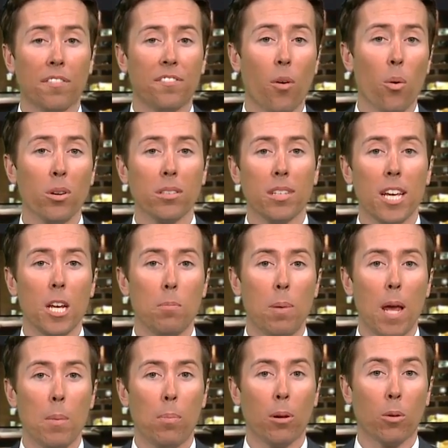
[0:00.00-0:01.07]
of 14
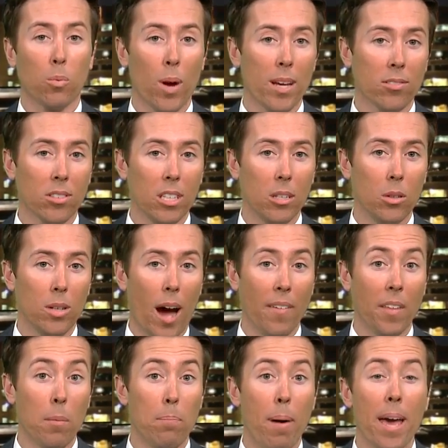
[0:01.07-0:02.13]
people rescued
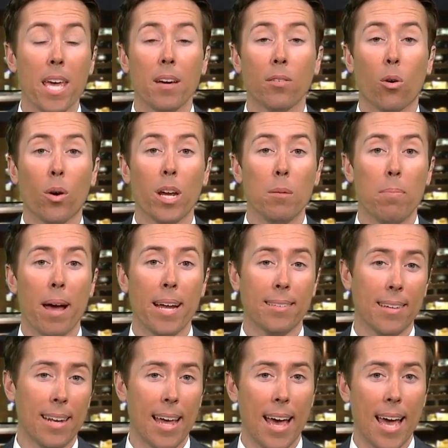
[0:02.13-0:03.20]
on the Bay of Green
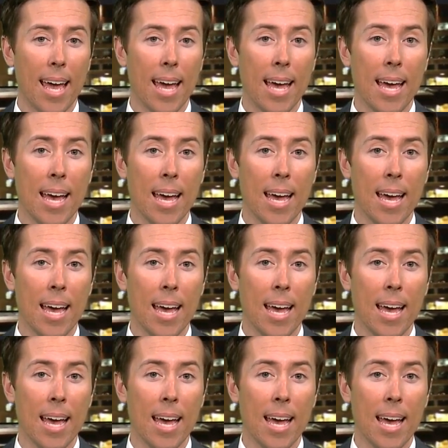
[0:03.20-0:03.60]
Bay today.